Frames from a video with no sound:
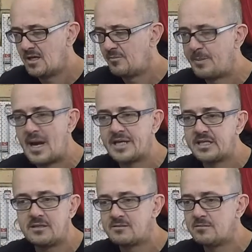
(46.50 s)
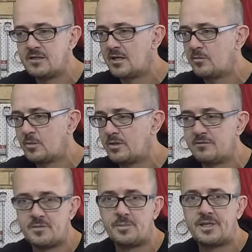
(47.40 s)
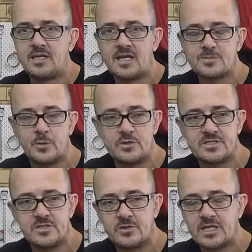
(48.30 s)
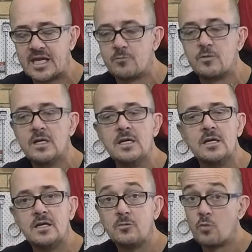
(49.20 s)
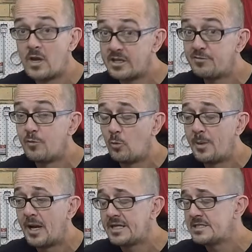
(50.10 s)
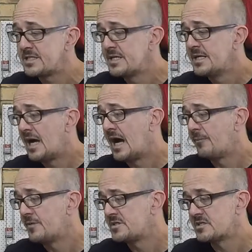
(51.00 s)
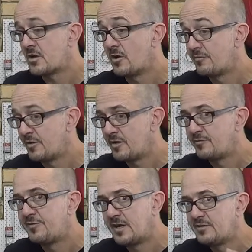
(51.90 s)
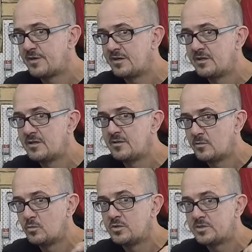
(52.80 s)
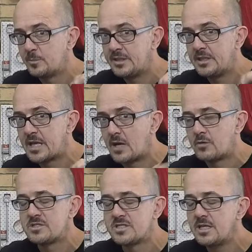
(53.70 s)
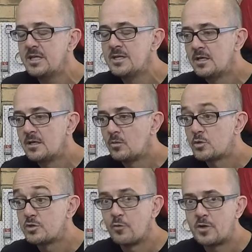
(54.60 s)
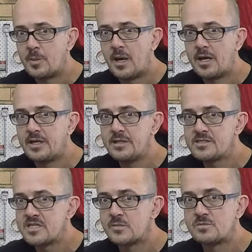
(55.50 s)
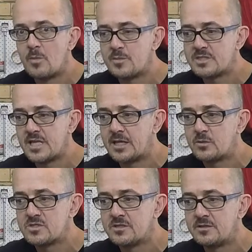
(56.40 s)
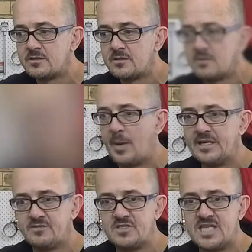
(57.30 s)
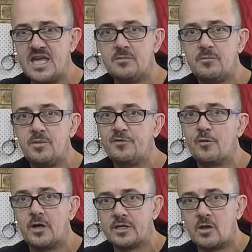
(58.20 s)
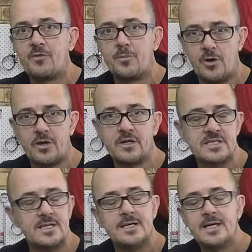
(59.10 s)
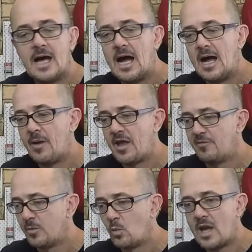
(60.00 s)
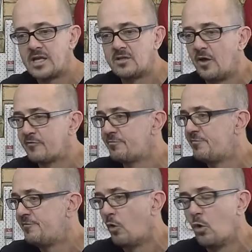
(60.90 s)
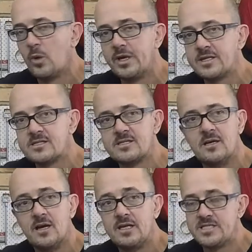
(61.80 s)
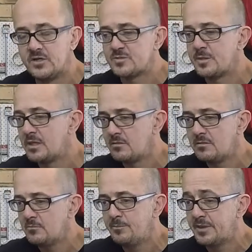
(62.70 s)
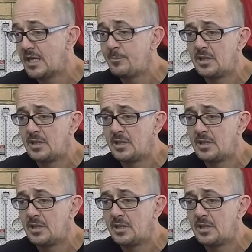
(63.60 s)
puttied, whatever the bloody experts do to get it ready for paint. This is kind of a favour with the beer currency, which I've already paid, so that was my mistake, wasn't it? Paid the debt before I got the product, and I've been waiting like 4 weeks. He tells me, pick it up at